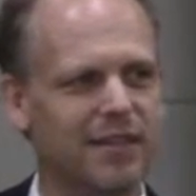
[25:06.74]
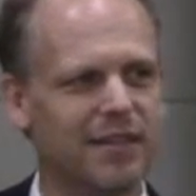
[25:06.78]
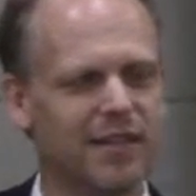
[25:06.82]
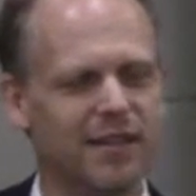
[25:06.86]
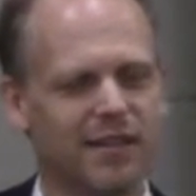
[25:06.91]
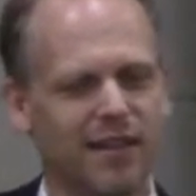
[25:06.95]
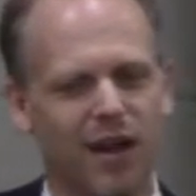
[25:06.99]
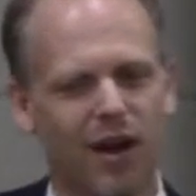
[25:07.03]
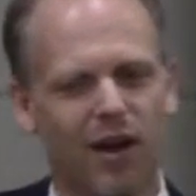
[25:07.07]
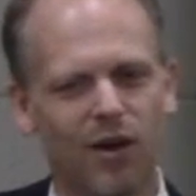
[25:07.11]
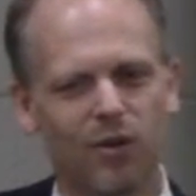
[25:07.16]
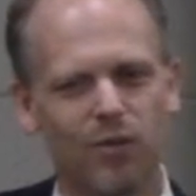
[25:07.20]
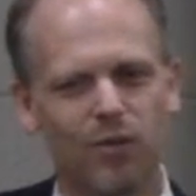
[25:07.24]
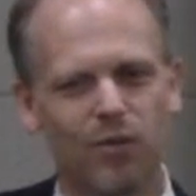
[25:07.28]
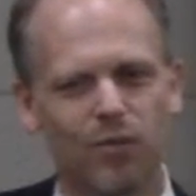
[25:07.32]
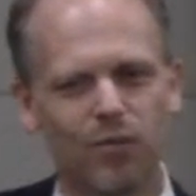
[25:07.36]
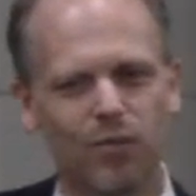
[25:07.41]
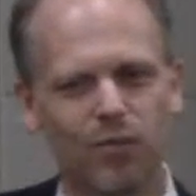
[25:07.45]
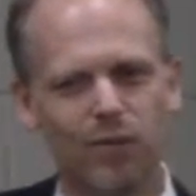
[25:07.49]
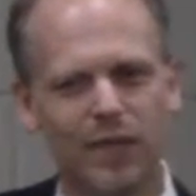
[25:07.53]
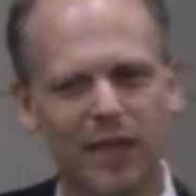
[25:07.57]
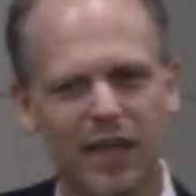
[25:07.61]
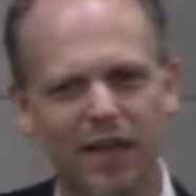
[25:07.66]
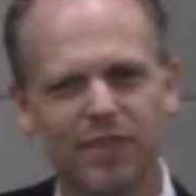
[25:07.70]
Now,
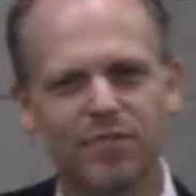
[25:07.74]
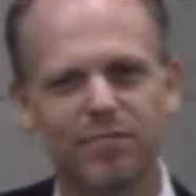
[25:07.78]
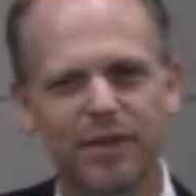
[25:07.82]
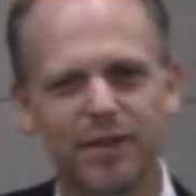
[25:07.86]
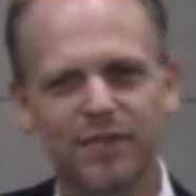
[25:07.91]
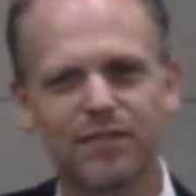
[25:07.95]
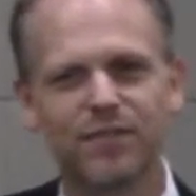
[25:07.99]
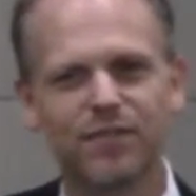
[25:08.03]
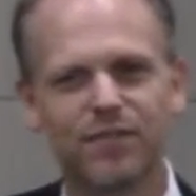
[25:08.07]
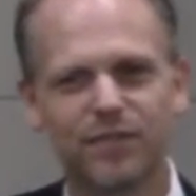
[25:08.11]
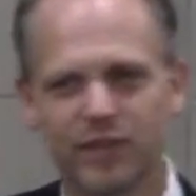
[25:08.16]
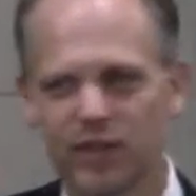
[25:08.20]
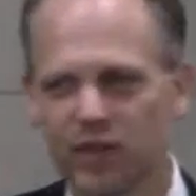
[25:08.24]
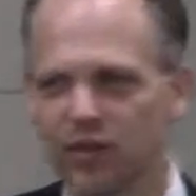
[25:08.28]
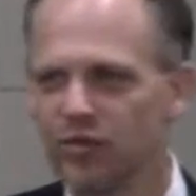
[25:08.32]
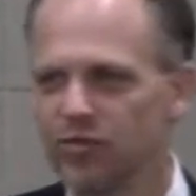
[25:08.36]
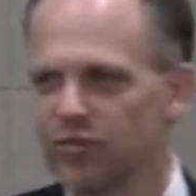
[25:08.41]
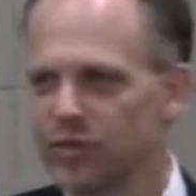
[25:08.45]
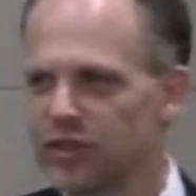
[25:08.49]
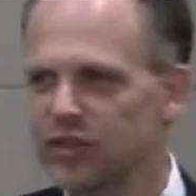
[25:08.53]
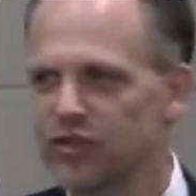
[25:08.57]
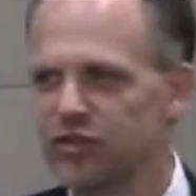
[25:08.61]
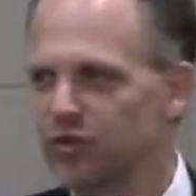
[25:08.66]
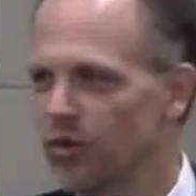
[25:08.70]
we have been filled
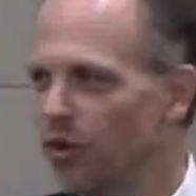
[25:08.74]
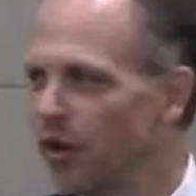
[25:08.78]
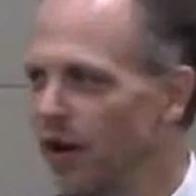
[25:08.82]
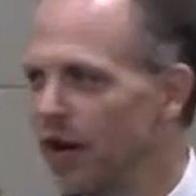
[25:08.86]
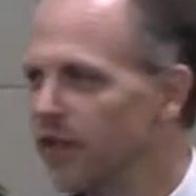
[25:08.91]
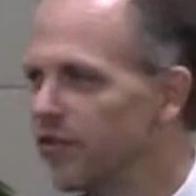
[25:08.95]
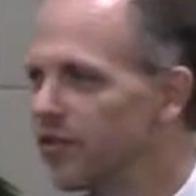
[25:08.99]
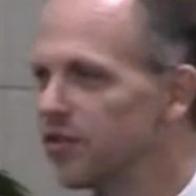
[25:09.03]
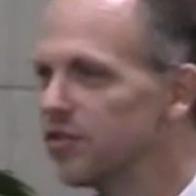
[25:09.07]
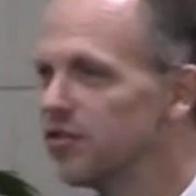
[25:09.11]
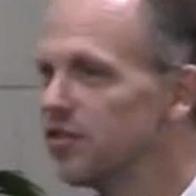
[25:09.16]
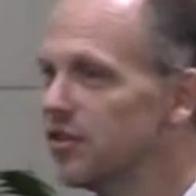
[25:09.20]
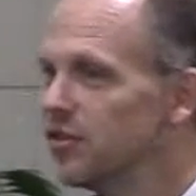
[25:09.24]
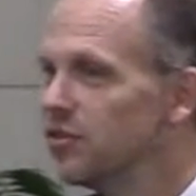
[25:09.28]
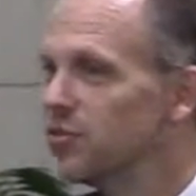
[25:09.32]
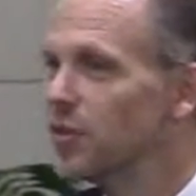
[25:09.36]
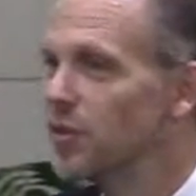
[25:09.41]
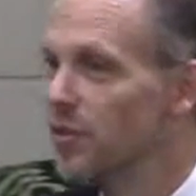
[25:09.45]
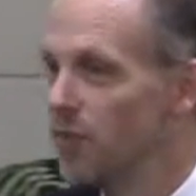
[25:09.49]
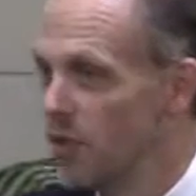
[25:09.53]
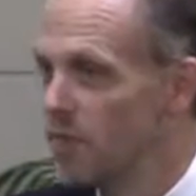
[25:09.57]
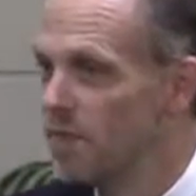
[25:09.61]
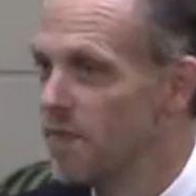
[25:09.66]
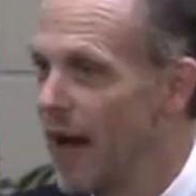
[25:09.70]
with joy ever since
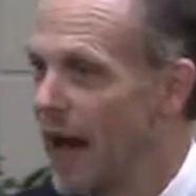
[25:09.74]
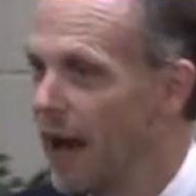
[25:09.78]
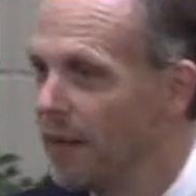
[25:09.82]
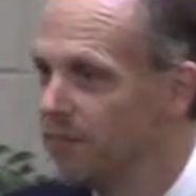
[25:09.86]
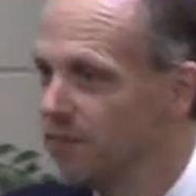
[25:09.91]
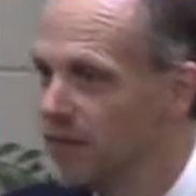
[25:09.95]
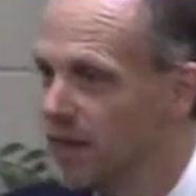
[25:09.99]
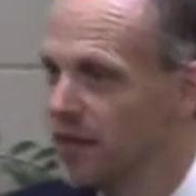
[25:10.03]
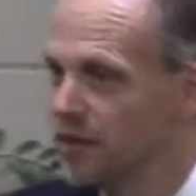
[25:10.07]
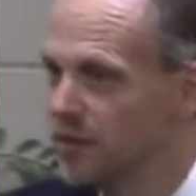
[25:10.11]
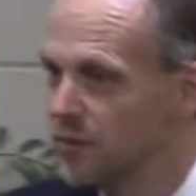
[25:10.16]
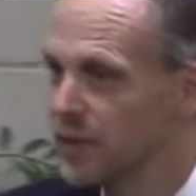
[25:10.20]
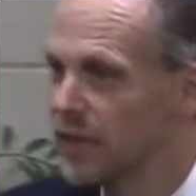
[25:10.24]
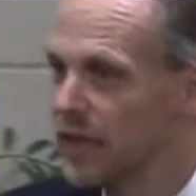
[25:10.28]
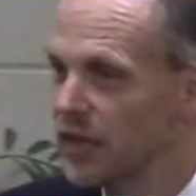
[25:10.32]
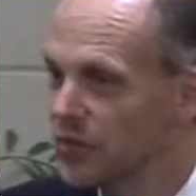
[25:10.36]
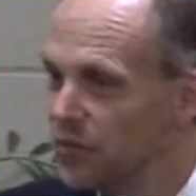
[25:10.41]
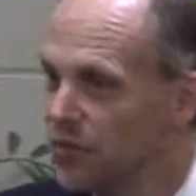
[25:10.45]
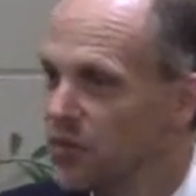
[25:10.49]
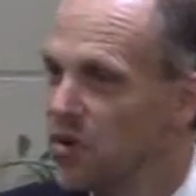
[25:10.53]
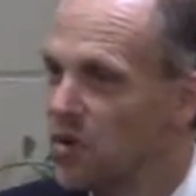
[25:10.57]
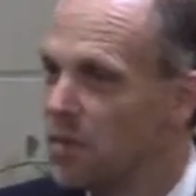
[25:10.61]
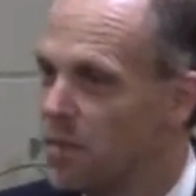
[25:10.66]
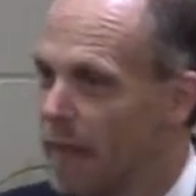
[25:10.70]
we were baptized, because
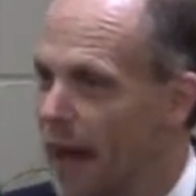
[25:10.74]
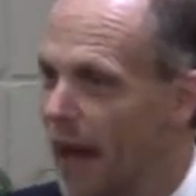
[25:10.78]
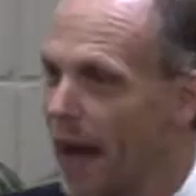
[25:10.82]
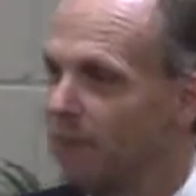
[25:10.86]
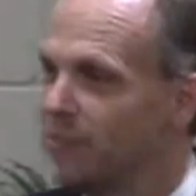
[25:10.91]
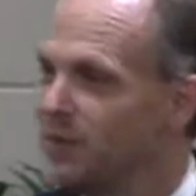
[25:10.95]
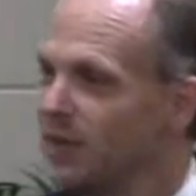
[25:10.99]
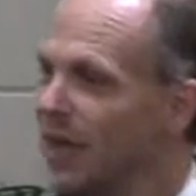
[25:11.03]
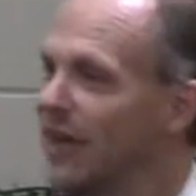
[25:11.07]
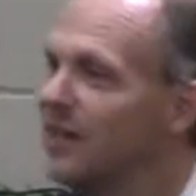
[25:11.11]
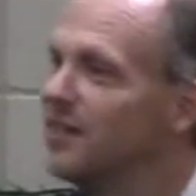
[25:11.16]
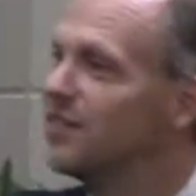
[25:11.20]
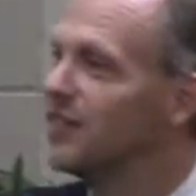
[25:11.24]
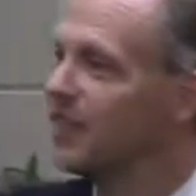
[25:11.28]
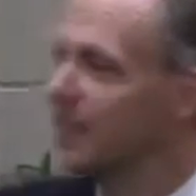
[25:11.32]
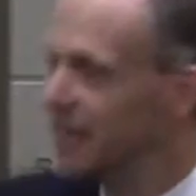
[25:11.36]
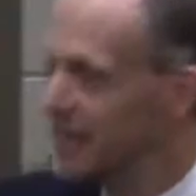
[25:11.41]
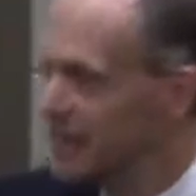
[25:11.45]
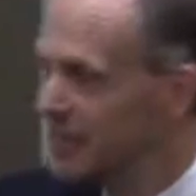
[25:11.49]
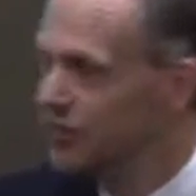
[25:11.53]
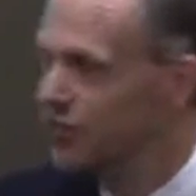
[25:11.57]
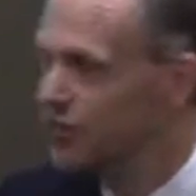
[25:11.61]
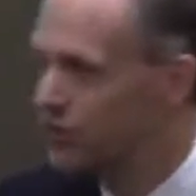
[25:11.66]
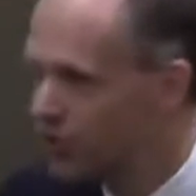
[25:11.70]
we were baptized
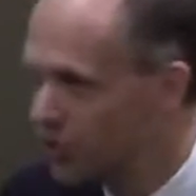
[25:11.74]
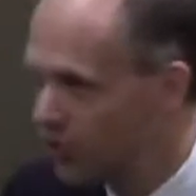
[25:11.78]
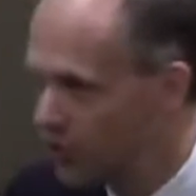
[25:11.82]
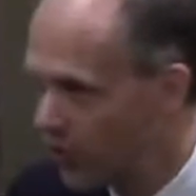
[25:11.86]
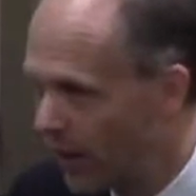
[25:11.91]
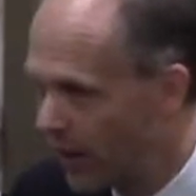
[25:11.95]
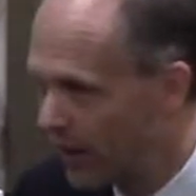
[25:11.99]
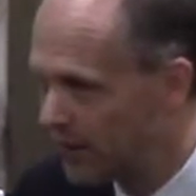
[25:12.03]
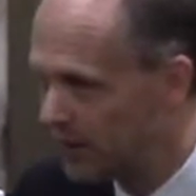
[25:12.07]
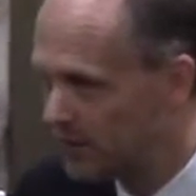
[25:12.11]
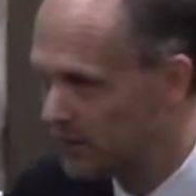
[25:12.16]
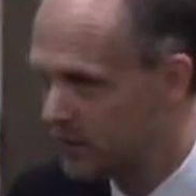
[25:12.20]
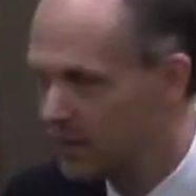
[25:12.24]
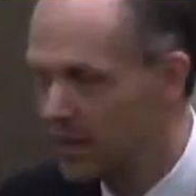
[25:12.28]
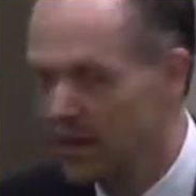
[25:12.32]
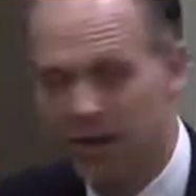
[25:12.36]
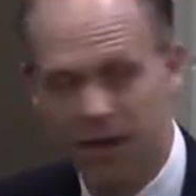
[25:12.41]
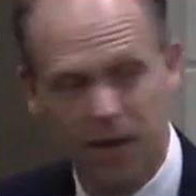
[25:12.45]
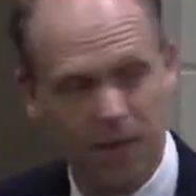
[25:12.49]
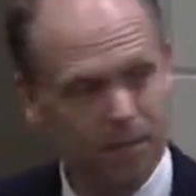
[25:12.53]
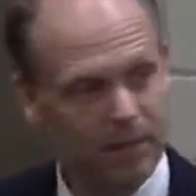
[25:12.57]
into Christ.